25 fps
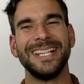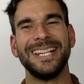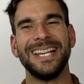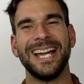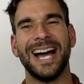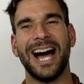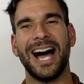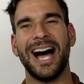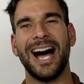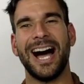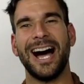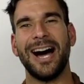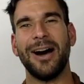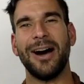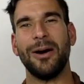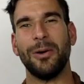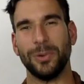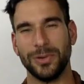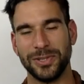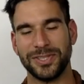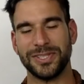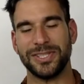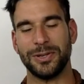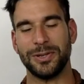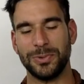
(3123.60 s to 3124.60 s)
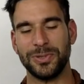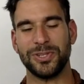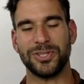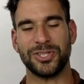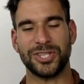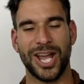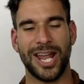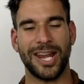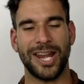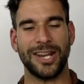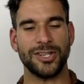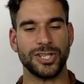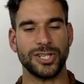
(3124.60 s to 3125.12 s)
was
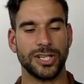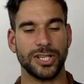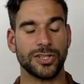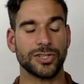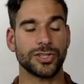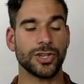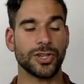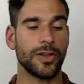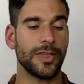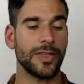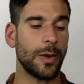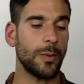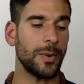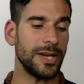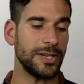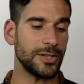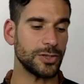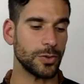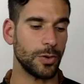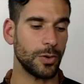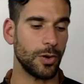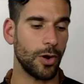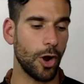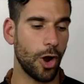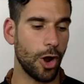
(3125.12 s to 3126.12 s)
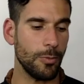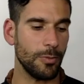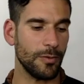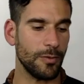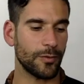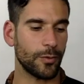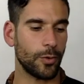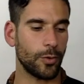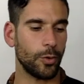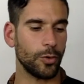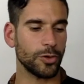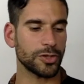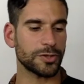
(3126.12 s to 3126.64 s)
challenging. So they went into a home,
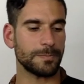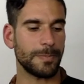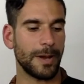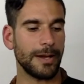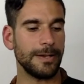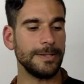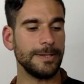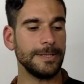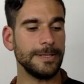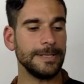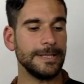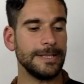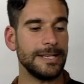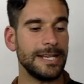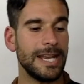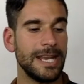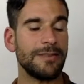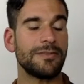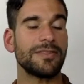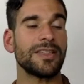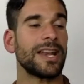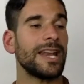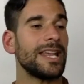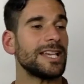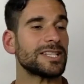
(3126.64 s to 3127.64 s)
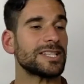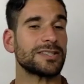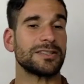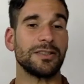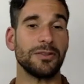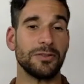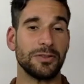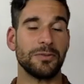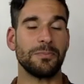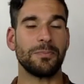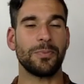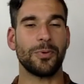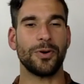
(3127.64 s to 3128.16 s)
of course. But nevertheless,
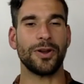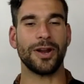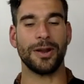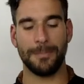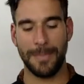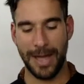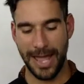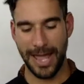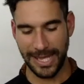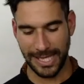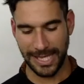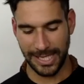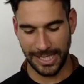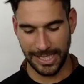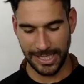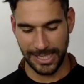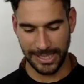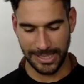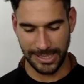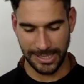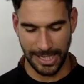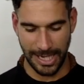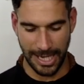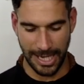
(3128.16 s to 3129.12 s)
the point I'm making is